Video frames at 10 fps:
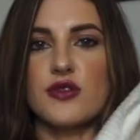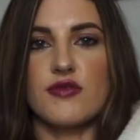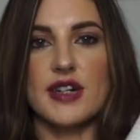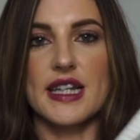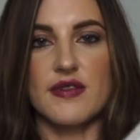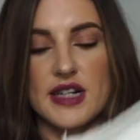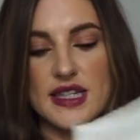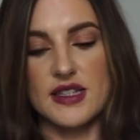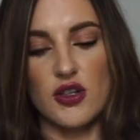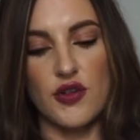really, really
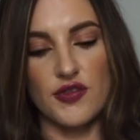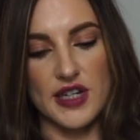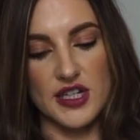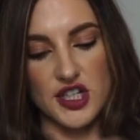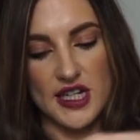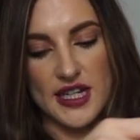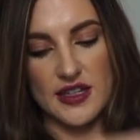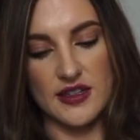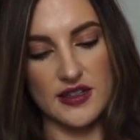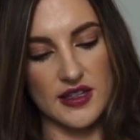soft, actually.
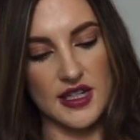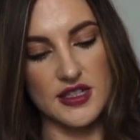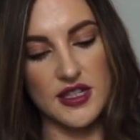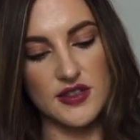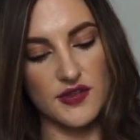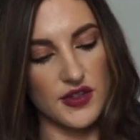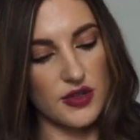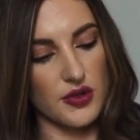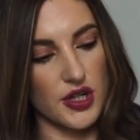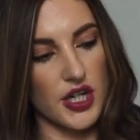It does
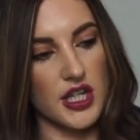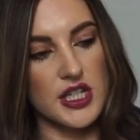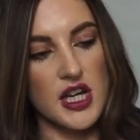feel good.